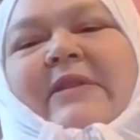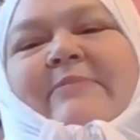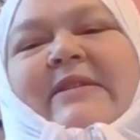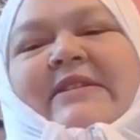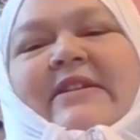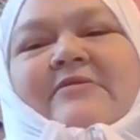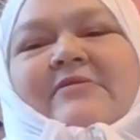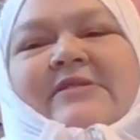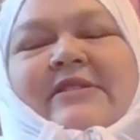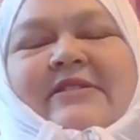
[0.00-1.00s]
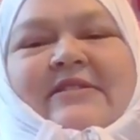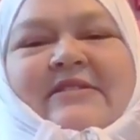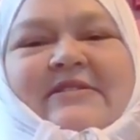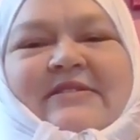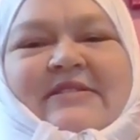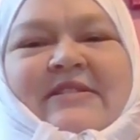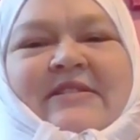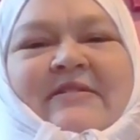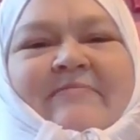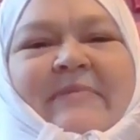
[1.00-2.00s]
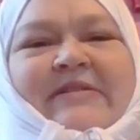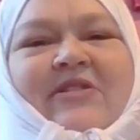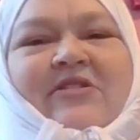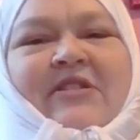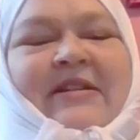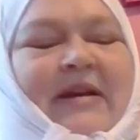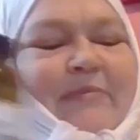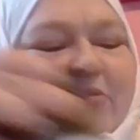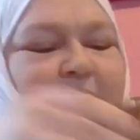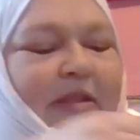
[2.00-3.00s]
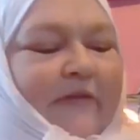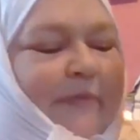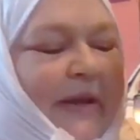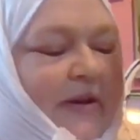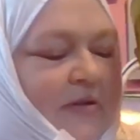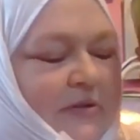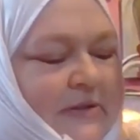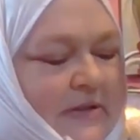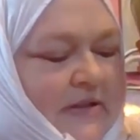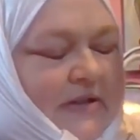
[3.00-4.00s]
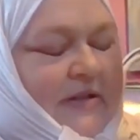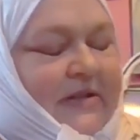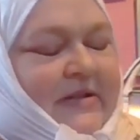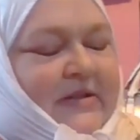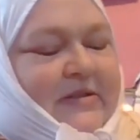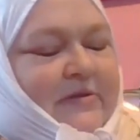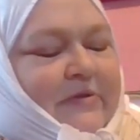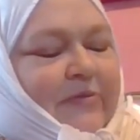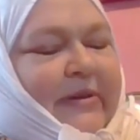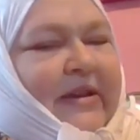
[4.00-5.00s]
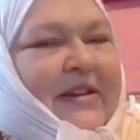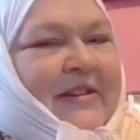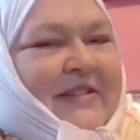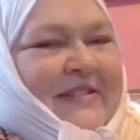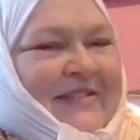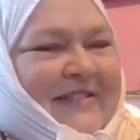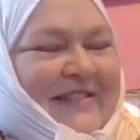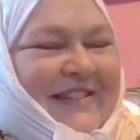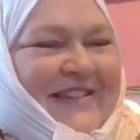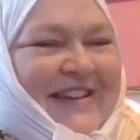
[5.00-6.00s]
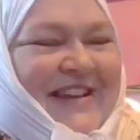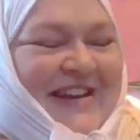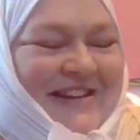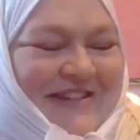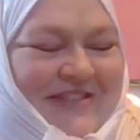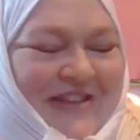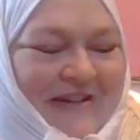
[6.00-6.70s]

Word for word: dills. My daughter and I both love pickles, so we'll be to get into them.